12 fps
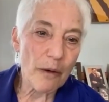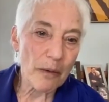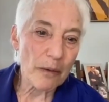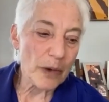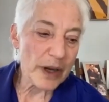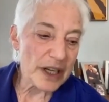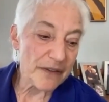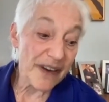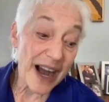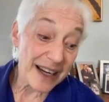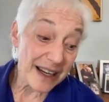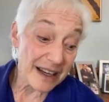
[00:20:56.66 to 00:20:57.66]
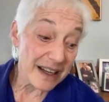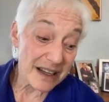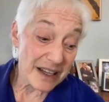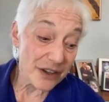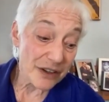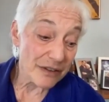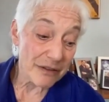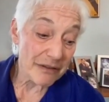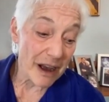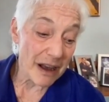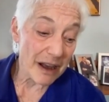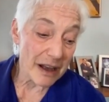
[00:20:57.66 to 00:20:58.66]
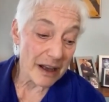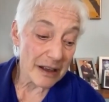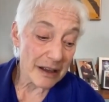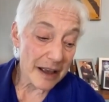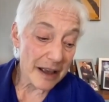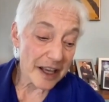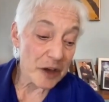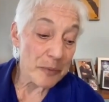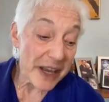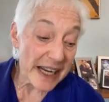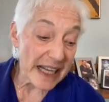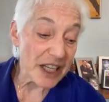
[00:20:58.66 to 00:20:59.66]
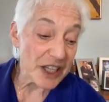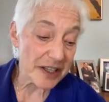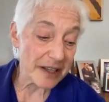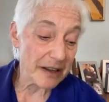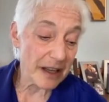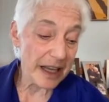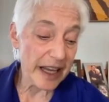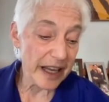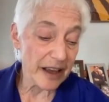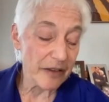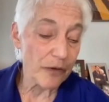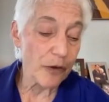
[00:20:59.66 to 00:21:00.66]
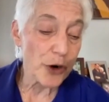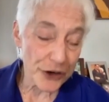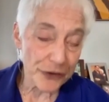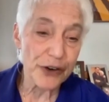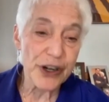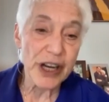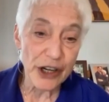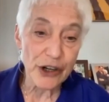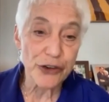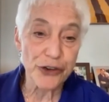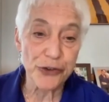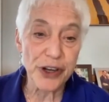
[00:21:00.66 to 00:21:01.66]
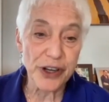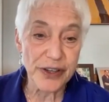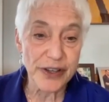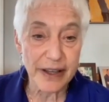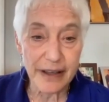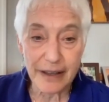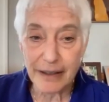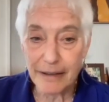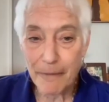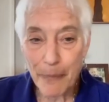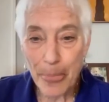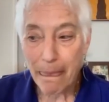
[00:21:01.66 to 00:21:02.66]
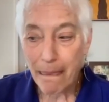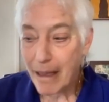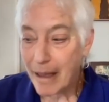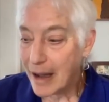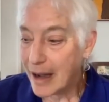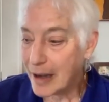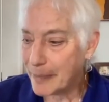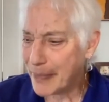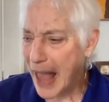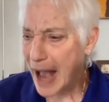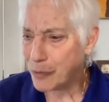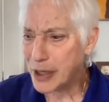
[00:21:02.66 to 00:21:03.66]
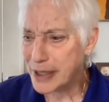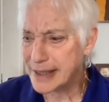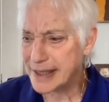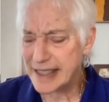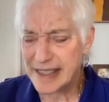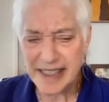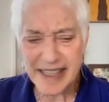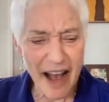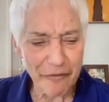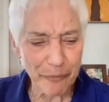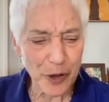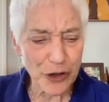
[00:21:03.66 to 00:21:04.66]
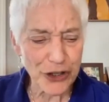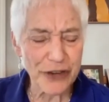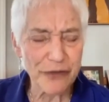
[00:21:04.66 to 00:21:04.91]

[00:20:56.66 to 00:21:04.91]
We divided into committees for different industries. I was the staff person